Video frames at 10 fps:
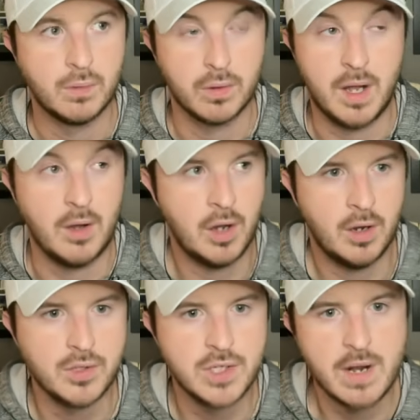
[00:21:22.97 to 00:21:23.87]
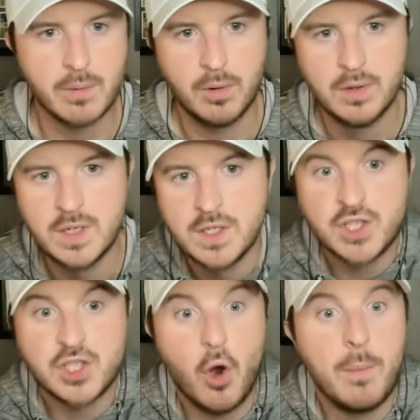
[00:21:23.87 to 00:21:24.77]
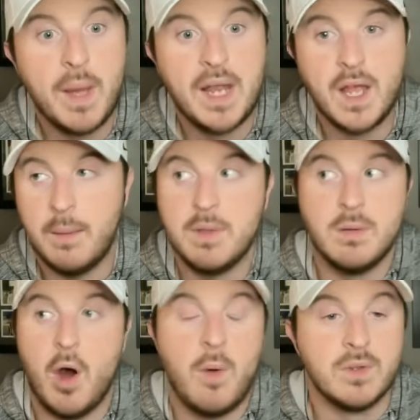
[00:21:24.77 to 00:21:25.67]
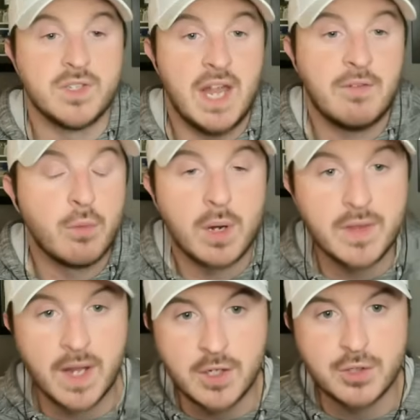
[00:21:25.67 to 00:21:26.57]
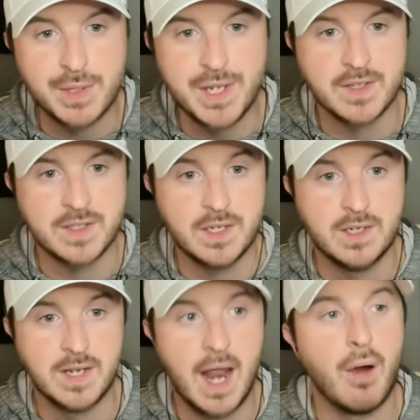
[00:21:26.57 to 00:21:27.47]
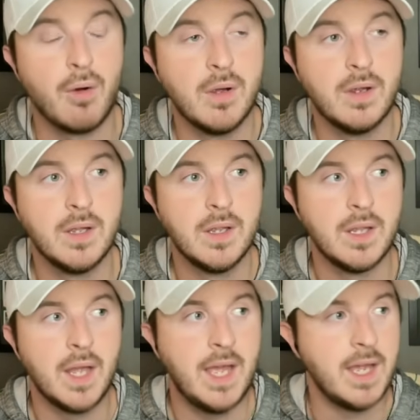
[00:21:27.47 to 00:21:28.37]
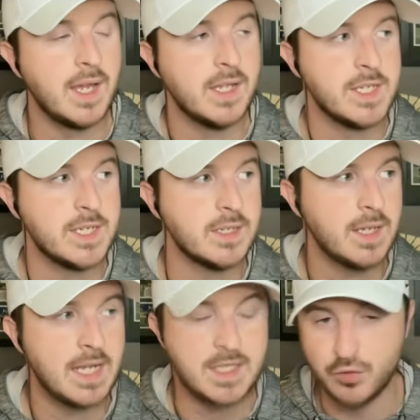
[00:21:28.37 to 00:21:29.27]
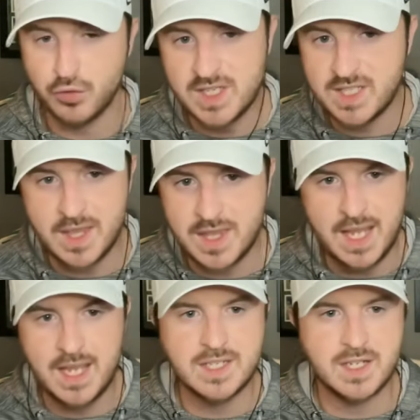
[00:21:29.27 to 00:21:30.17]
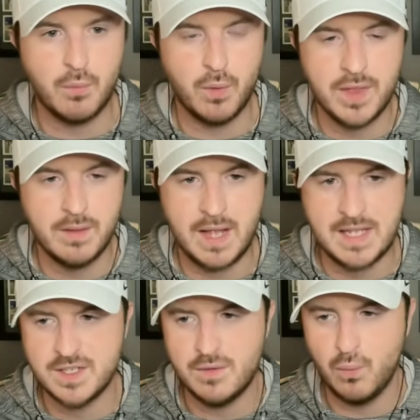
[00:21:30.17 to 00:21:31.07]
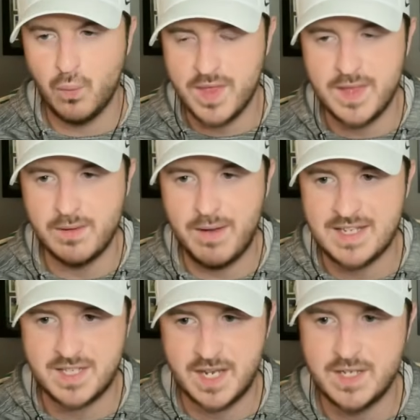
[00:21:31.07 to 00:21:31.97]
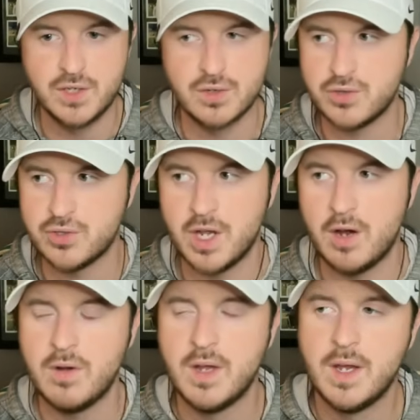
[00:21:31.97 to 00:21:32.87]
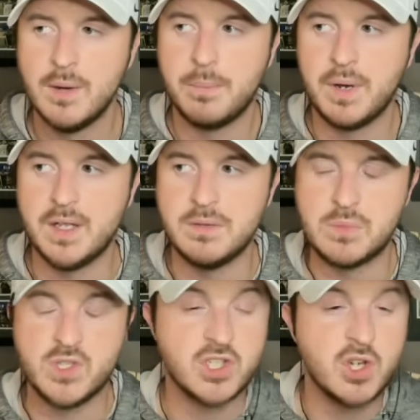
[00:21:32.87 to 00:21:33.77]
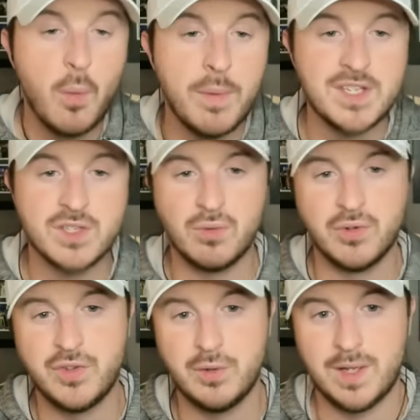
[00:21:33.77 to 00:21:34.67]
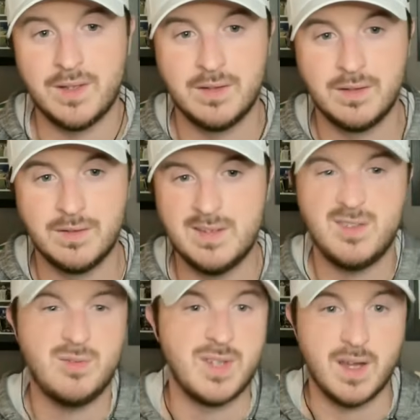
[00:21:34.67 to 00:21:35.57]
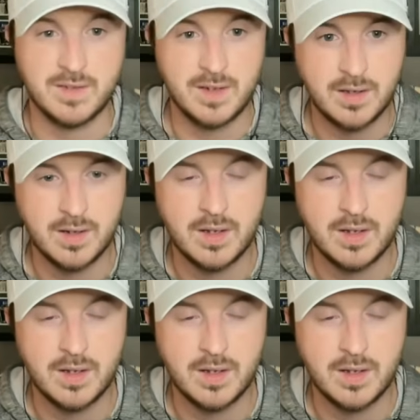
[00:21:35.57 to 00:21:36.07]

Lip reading: or alcohol in general. So many, I mean, almost everywhere in the country does it now. And it's a recent thing, as in within the last 10 years or so, but so many schools do it. TCU does it.